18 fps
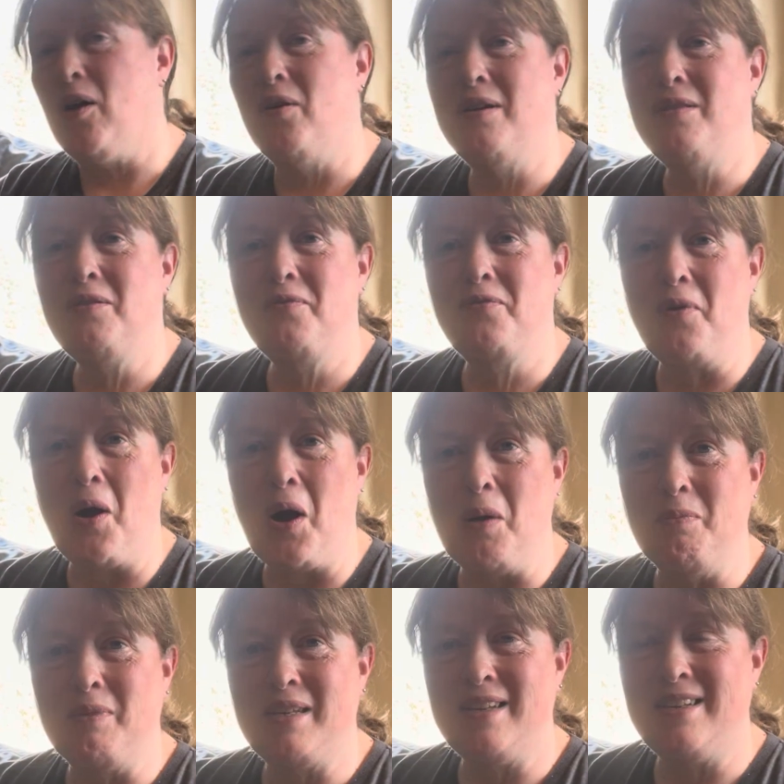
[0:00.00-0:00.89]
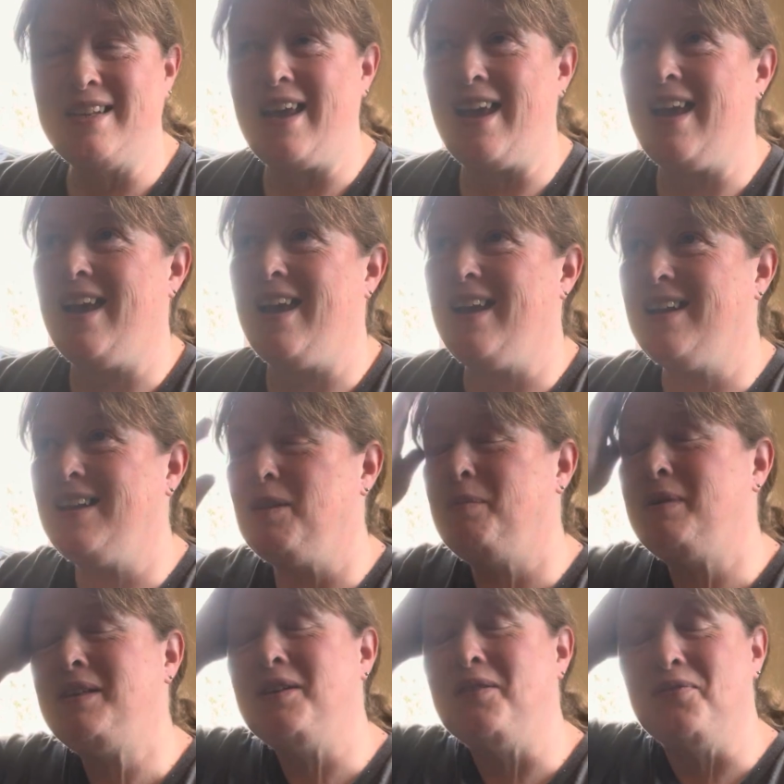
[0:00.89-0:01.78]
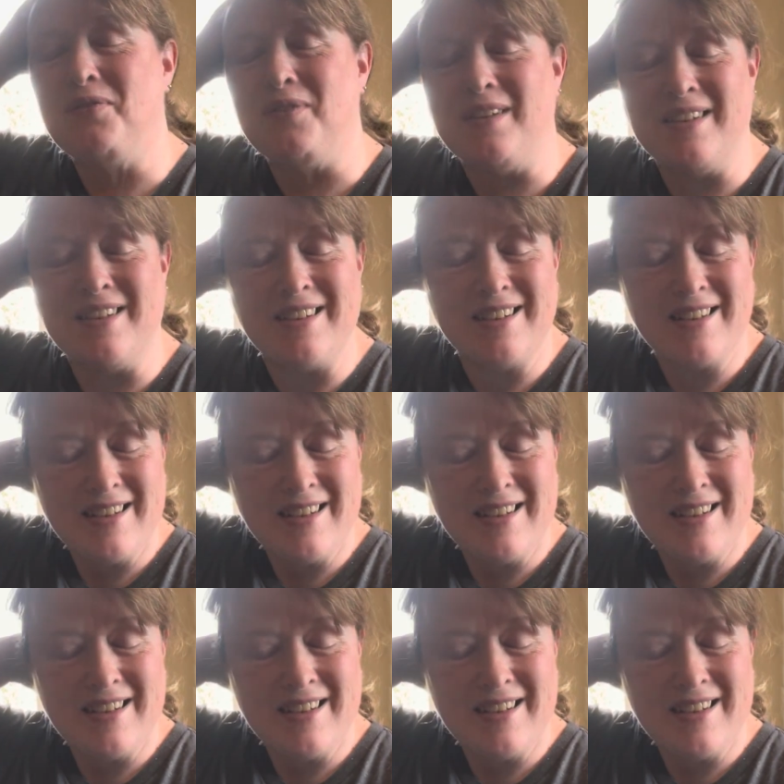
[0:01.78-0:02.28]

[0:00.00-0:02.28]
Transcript: at the farm today, a little bit different.